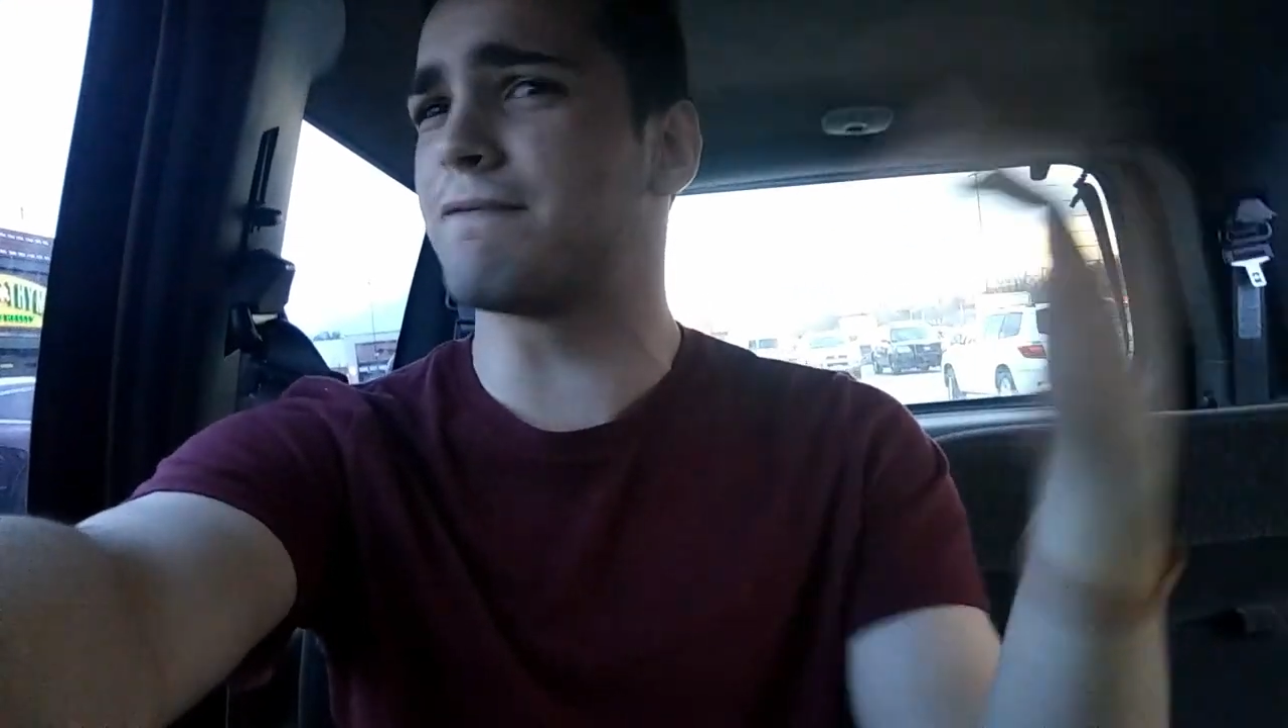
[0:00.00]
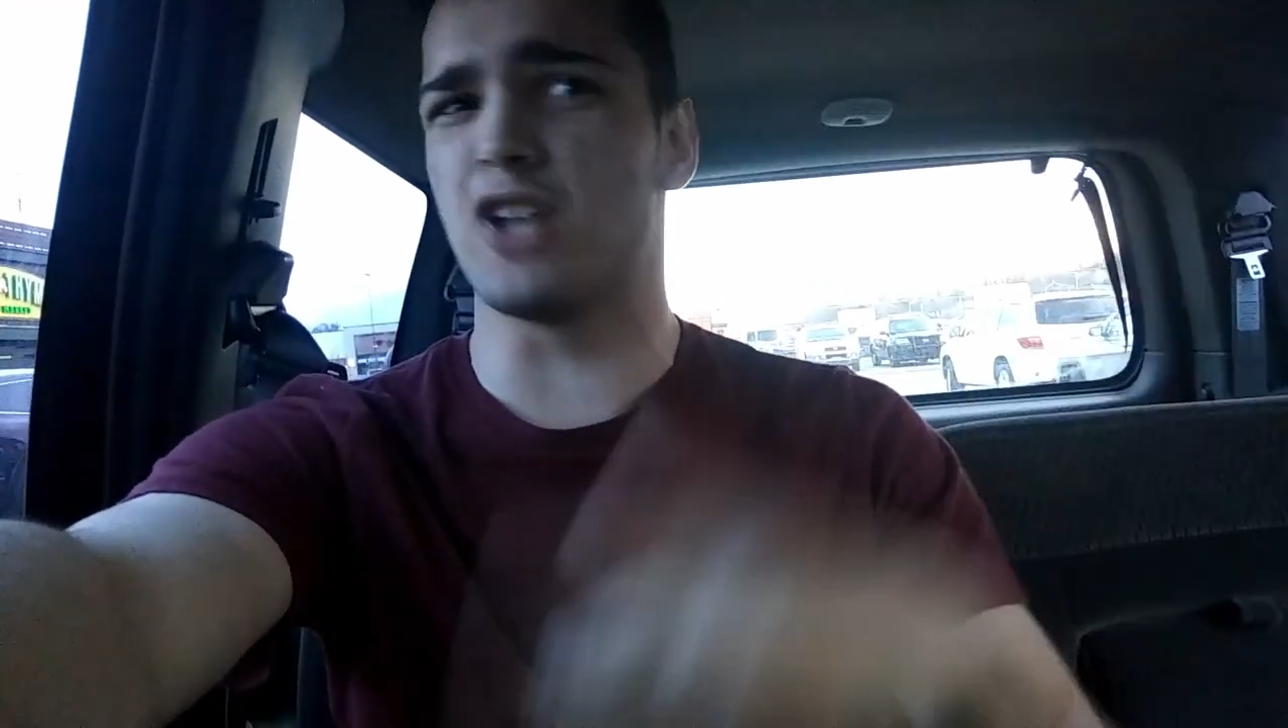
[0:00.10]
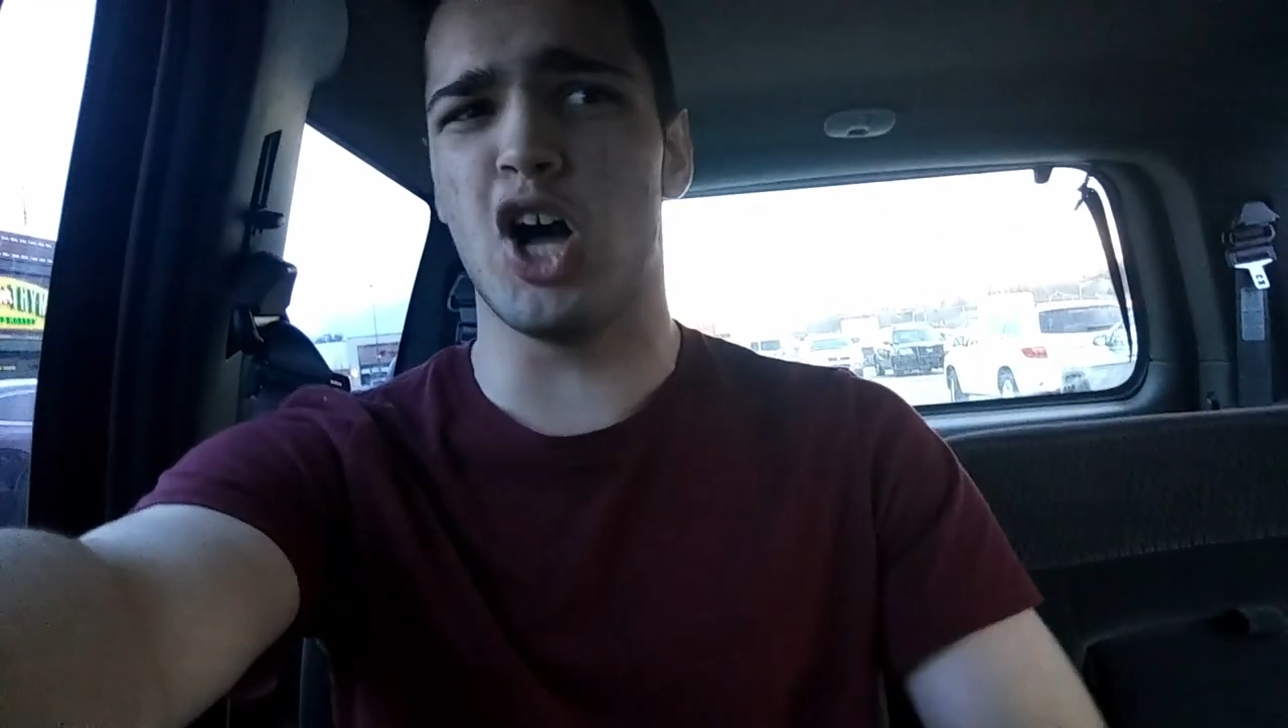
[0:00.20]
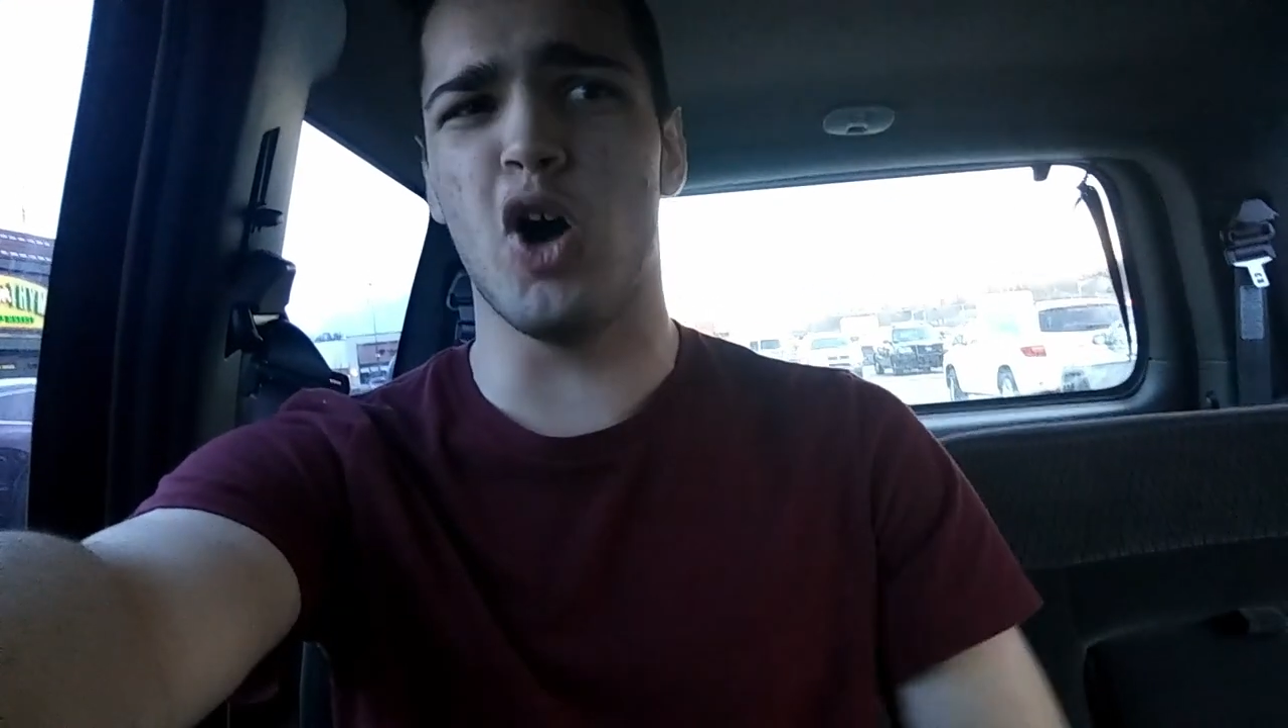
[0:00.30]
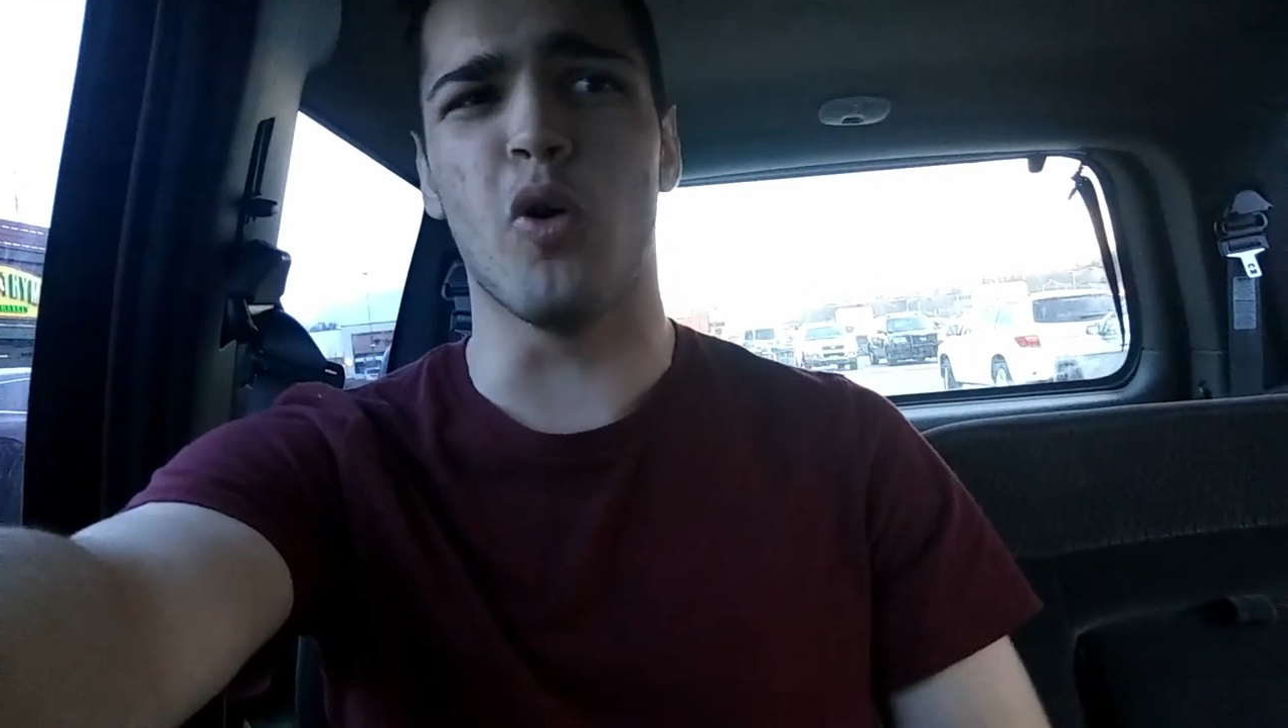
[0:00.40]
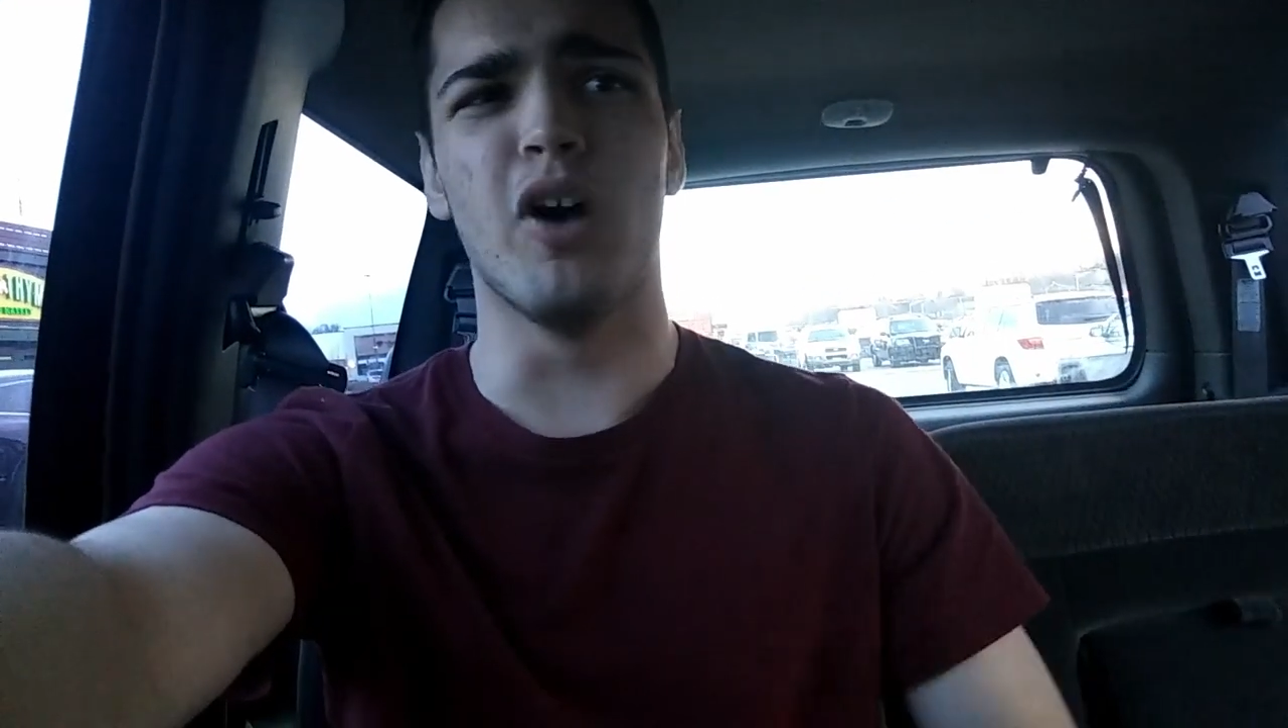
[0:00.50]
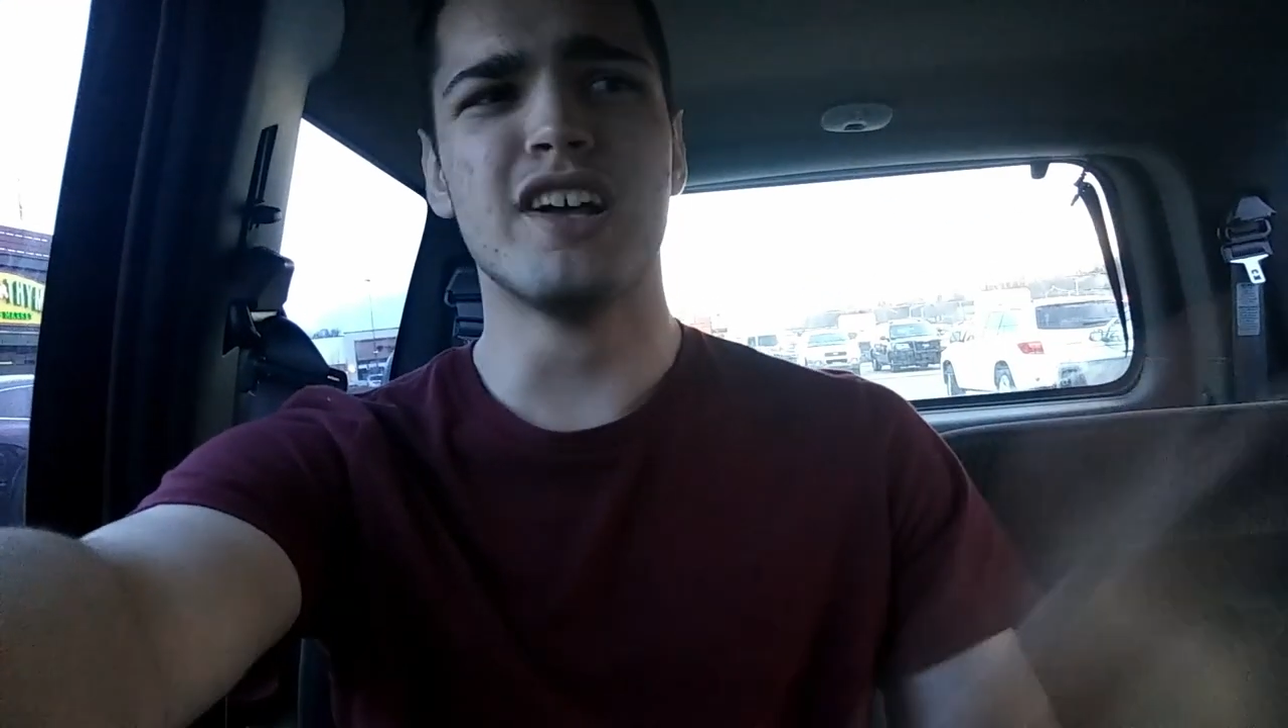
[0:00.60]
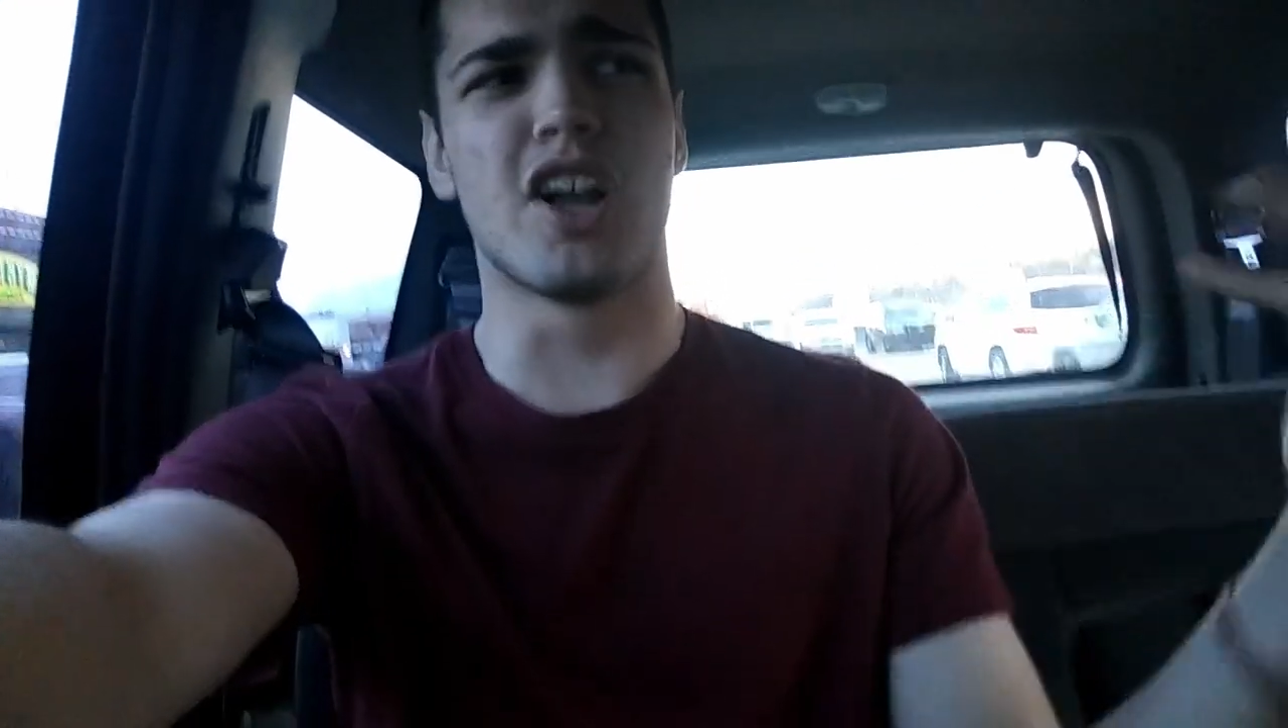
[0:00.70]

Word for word: flow.